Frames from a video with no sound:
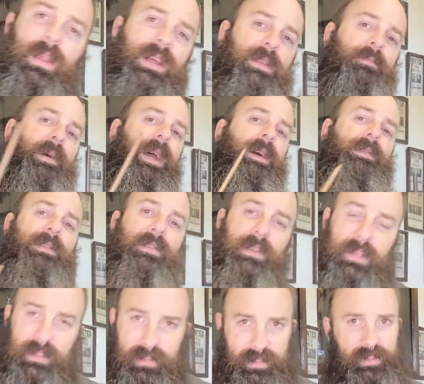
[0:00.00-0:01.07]
Let's
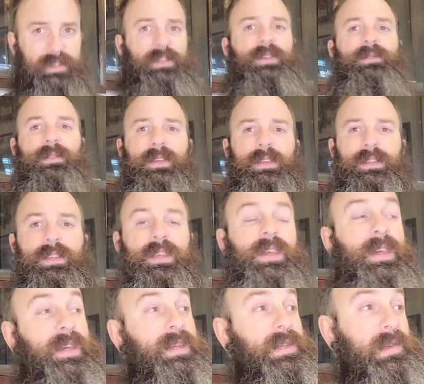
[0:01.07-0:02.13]
bounce. Let's do this.
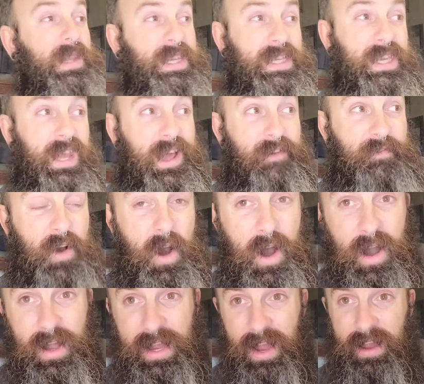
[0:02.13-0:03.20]
So they set off
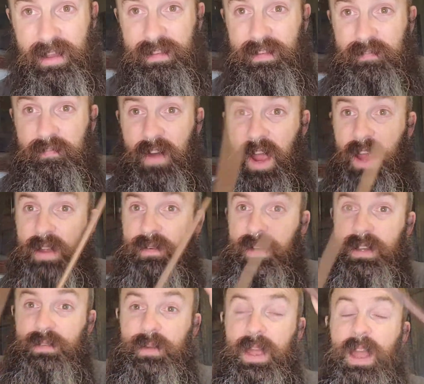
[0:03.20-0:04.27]
all kinds of
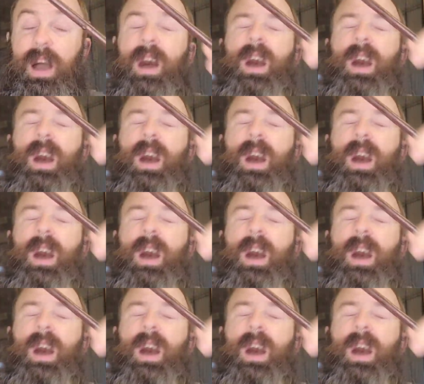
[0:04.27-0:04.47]
fireworks, right,